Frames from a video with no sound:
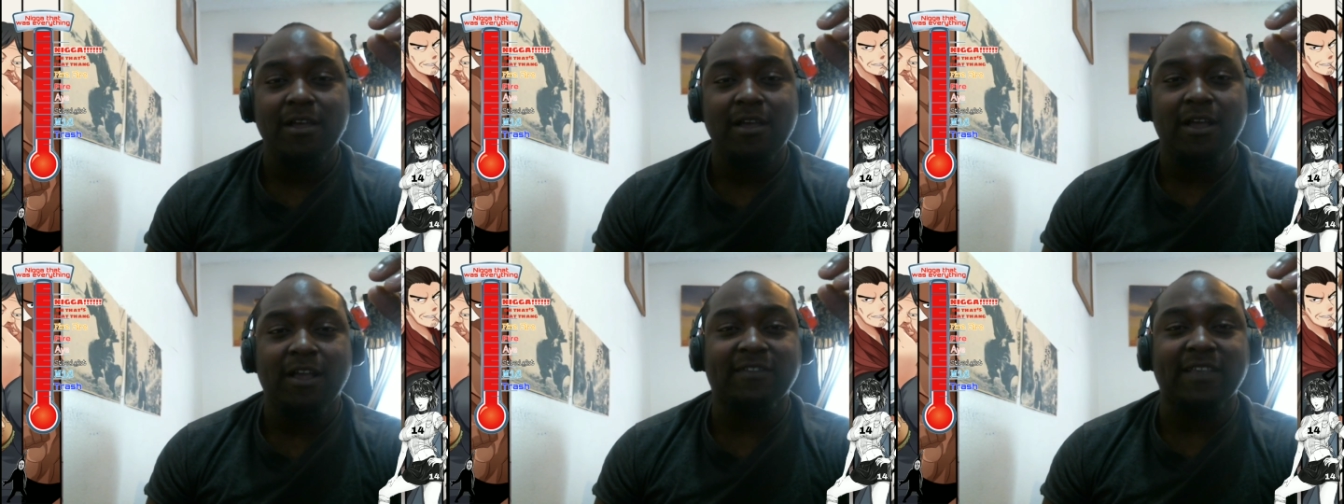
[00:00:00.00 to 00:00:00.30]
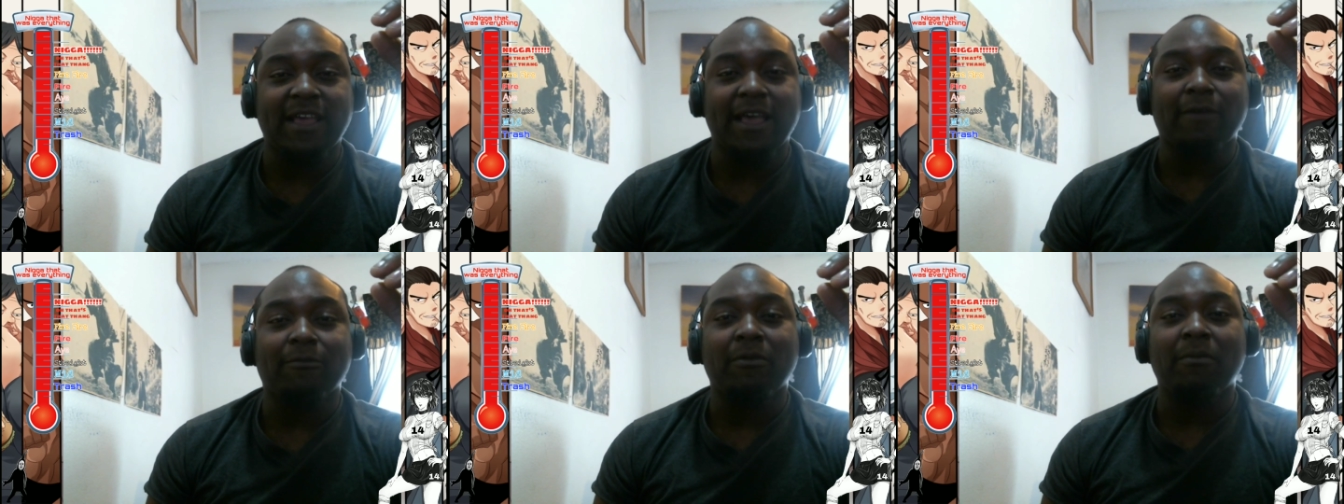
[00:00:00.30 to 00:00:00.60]
Cause
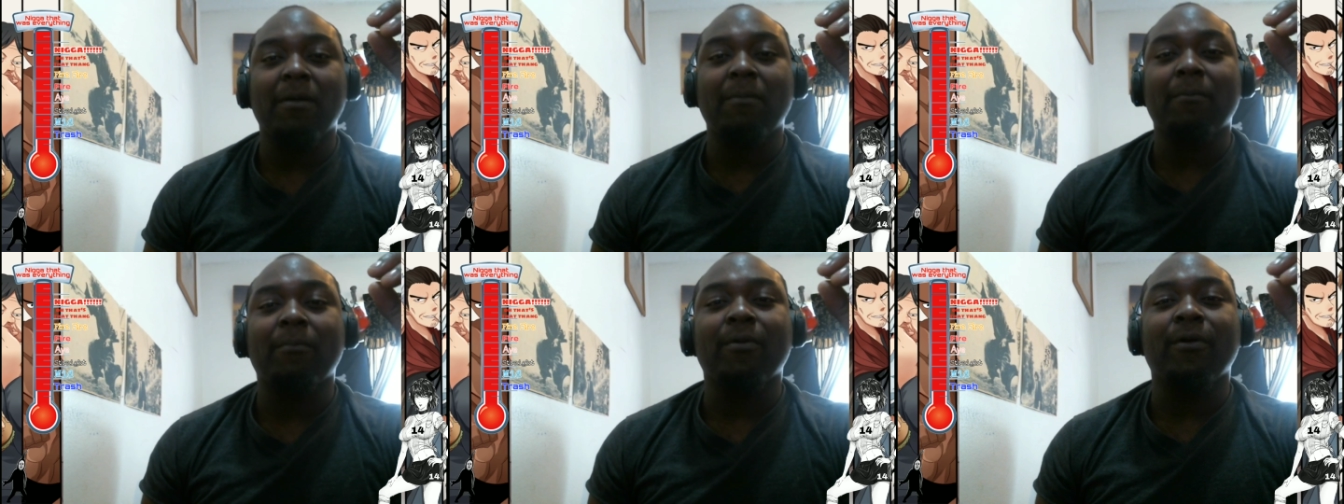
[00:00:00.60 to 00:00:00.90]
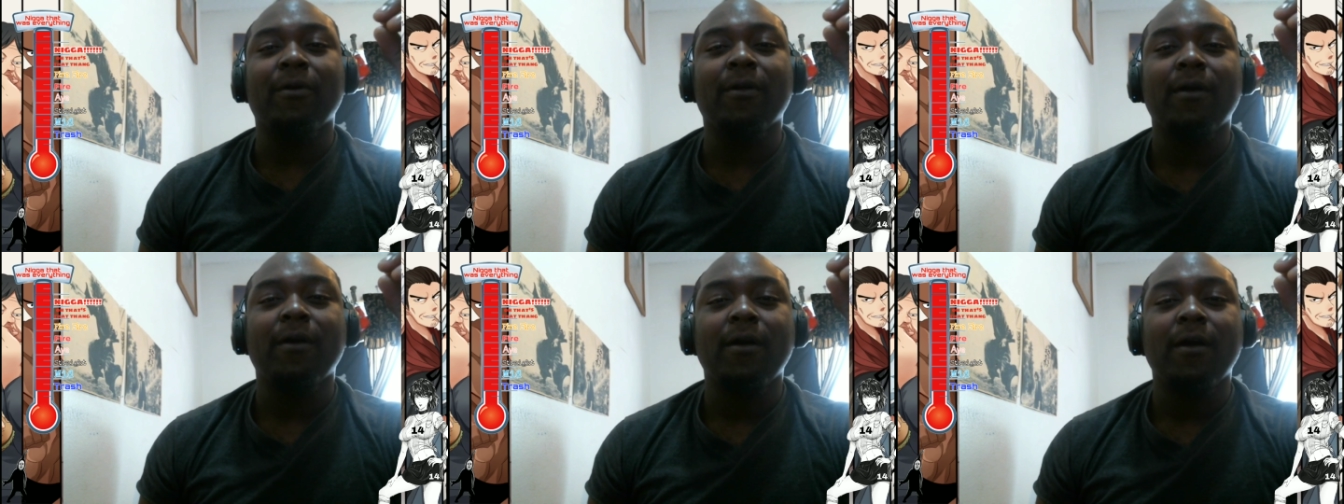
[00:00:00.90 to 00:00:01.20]
like
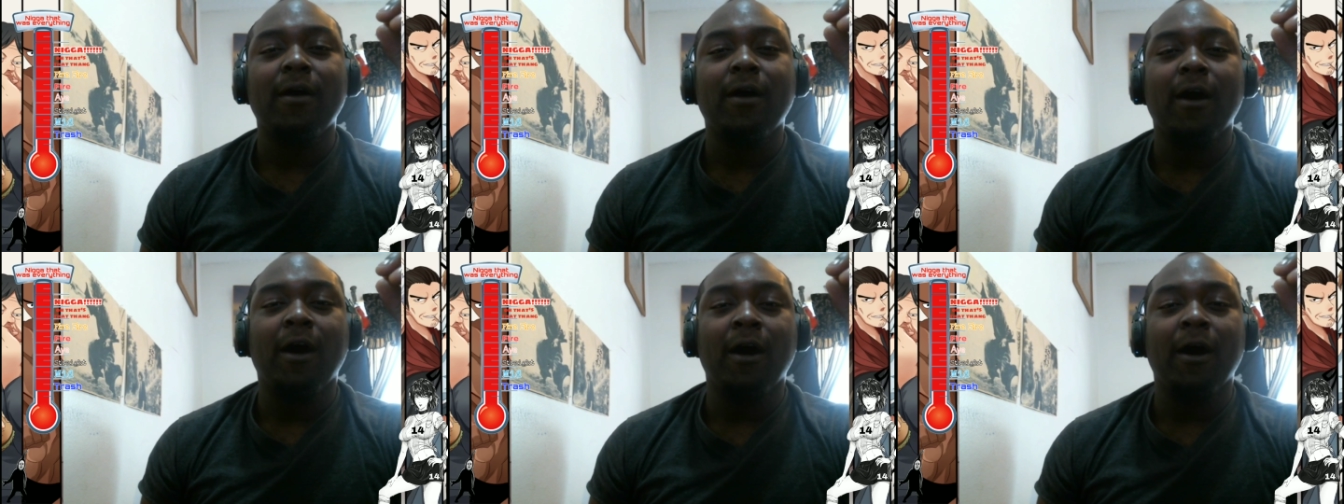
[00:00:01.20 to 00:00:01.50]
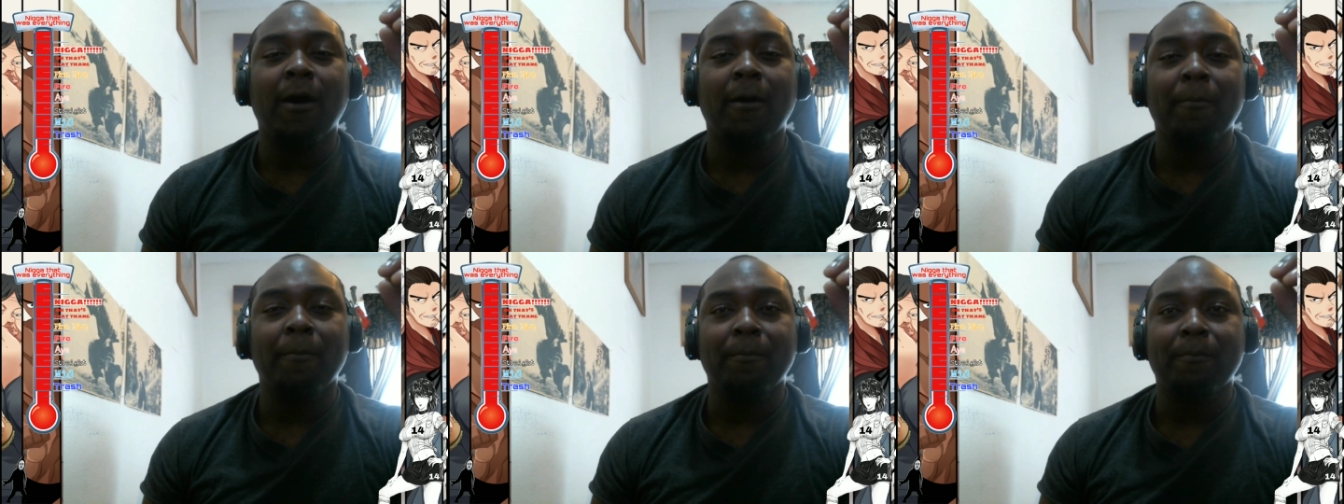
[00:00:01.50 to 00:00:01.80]
remember,
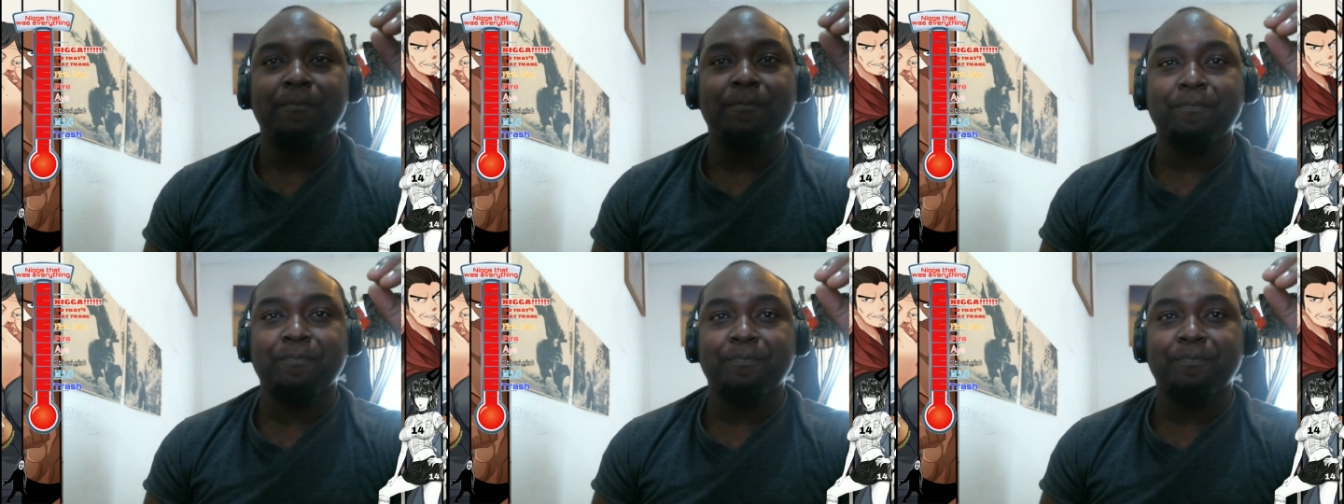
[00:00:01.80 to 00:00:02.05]
um